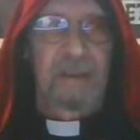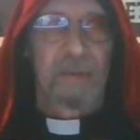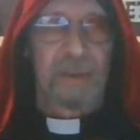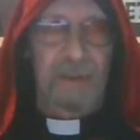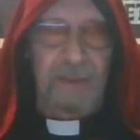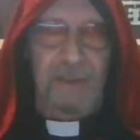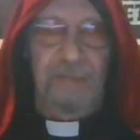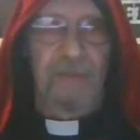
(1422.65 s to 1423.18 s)

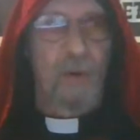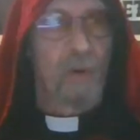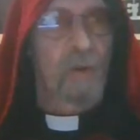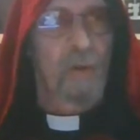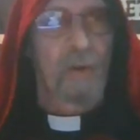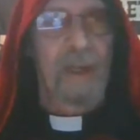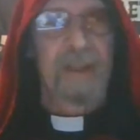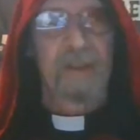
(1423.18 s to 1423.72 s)
which is the 4
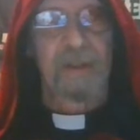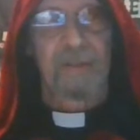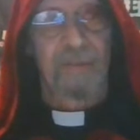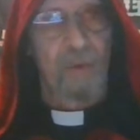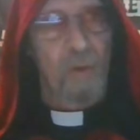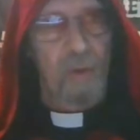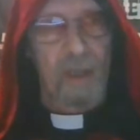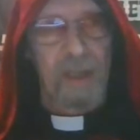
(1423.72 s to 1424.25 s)
greater and
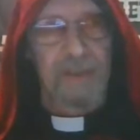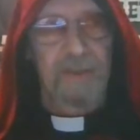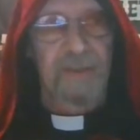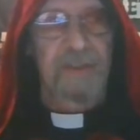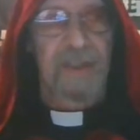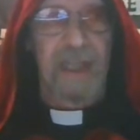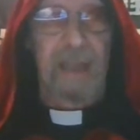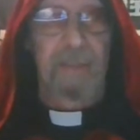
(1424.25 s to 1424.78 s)
4 lesser
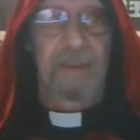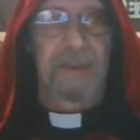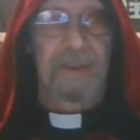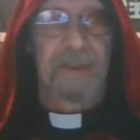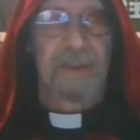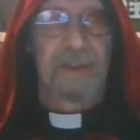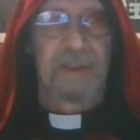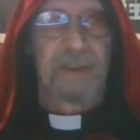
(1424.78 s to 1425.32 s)
Sabbats.